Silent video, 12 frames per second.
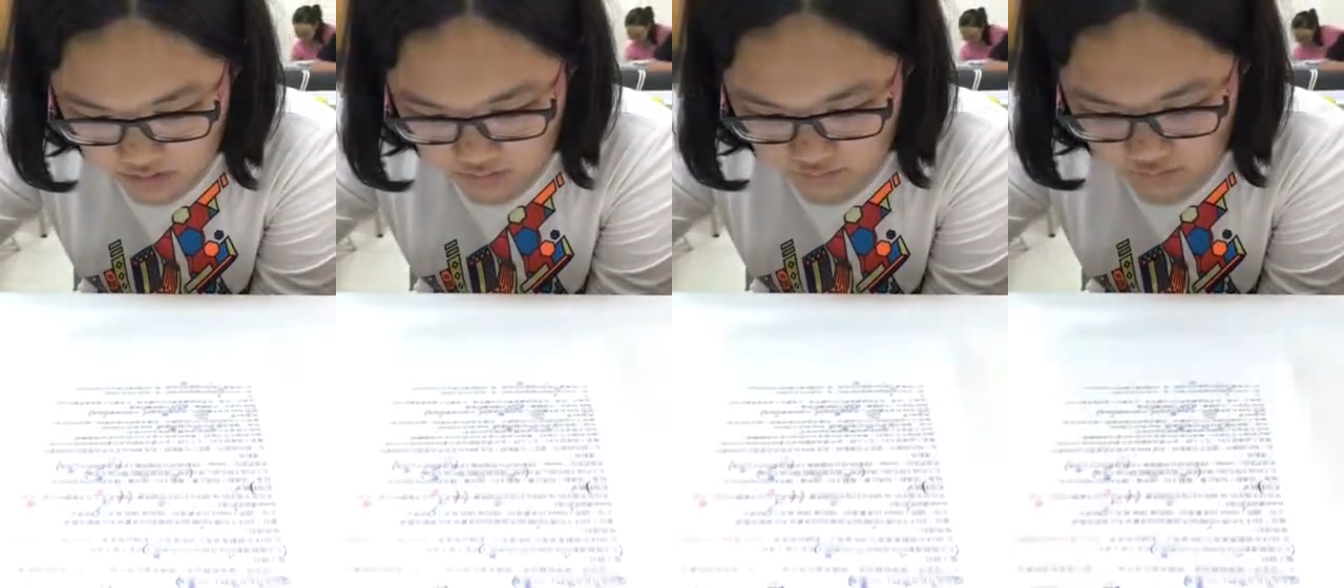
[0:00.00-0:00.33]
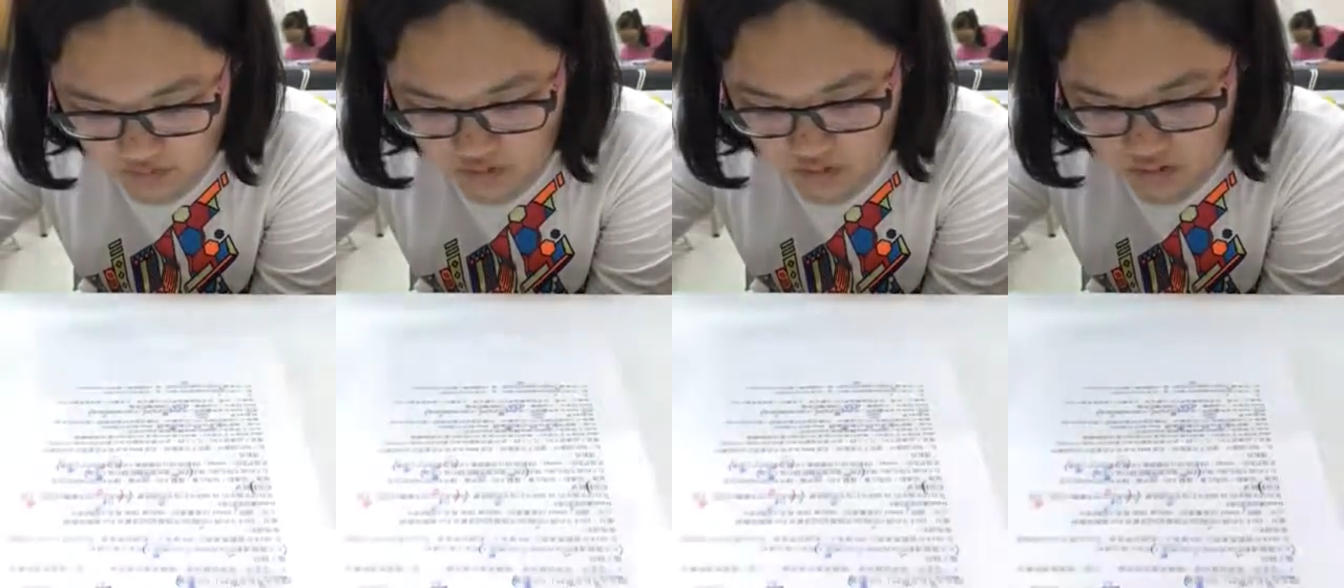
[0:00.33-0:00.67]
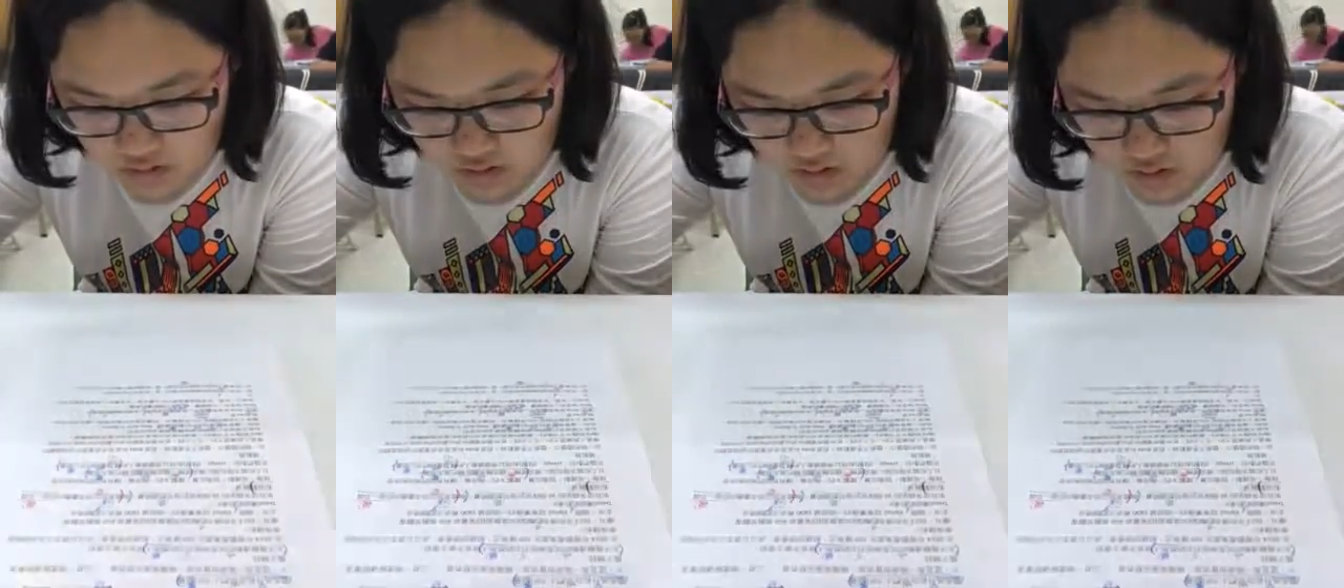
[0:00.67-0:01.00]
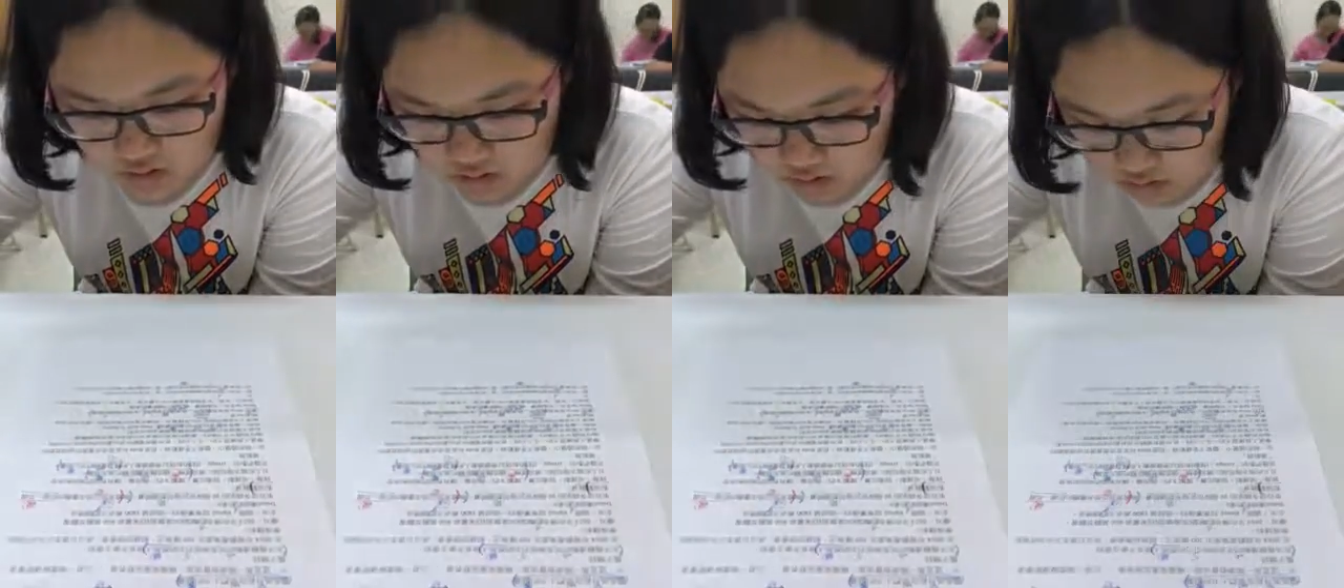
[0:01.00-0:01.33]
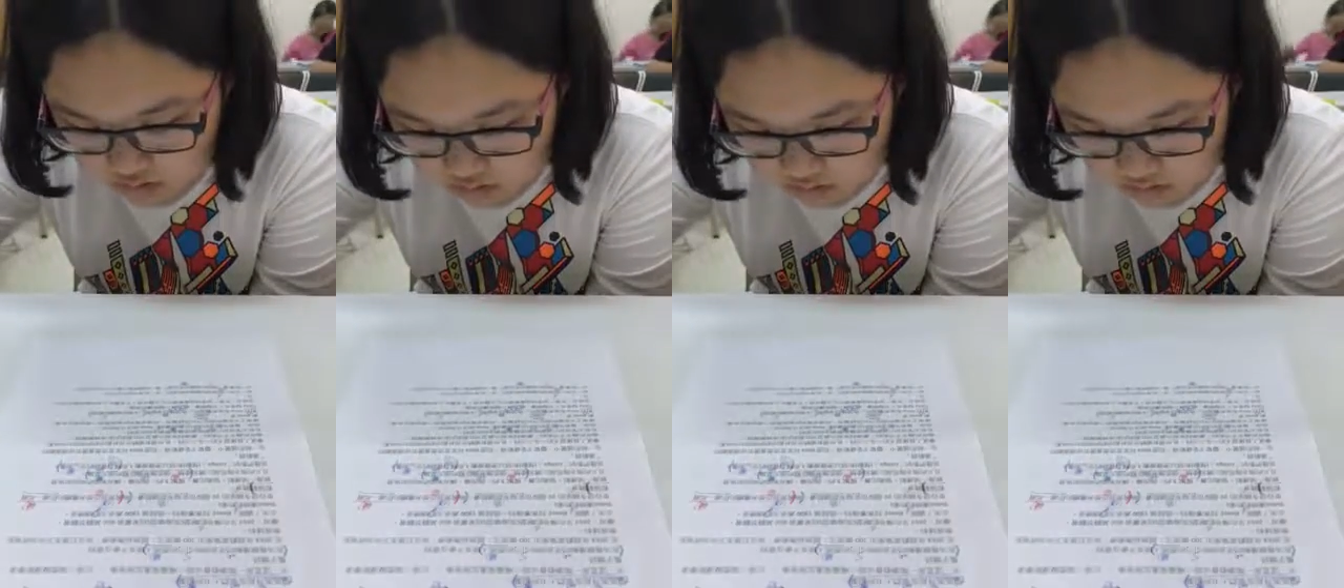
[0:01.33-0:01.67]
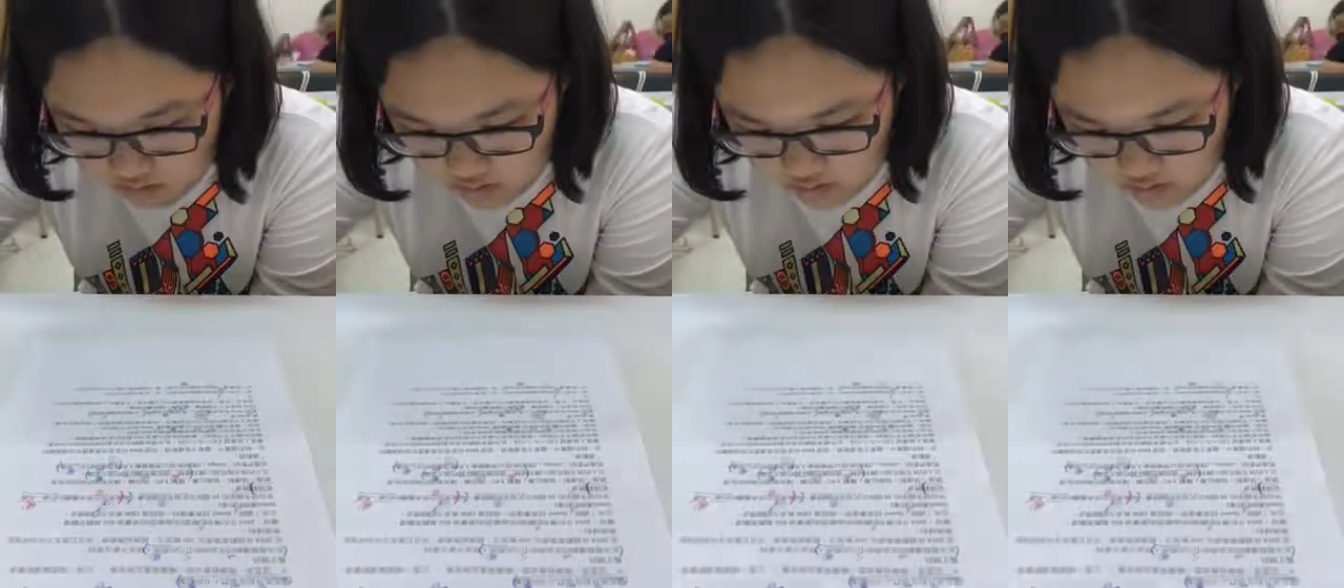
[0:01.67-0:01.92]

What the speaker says: of a